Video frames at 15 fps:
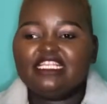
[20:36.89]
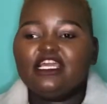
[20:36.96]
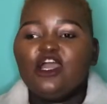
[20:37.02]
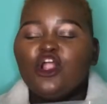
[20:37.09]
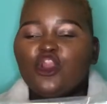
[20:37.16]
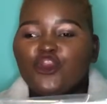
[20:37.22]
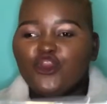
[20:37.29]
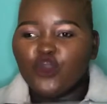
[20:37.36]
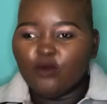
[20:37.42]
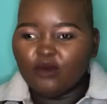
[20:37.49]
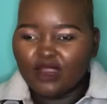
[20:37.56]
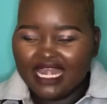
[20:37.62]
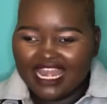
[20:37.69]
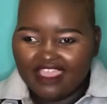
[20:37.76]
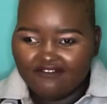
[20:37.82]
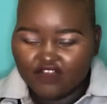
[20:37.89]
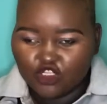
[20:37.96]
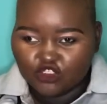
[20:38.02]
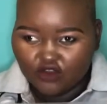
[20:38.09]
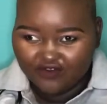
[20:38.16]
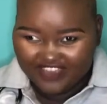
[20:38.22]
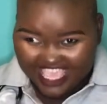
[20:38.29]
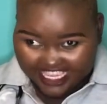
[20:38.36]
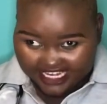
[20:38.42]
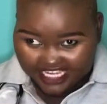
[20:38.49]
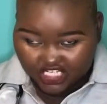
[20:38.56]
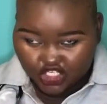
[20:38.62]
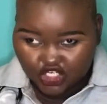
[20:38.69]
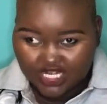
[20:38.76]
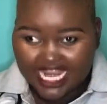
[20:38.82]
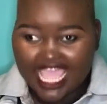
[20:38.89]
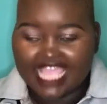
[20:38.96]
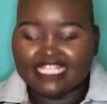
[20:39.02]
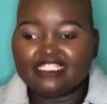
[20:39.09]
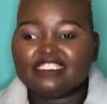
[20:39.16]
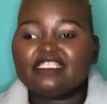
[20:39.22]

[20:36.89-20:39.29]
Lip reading: normal levels of electrolytes,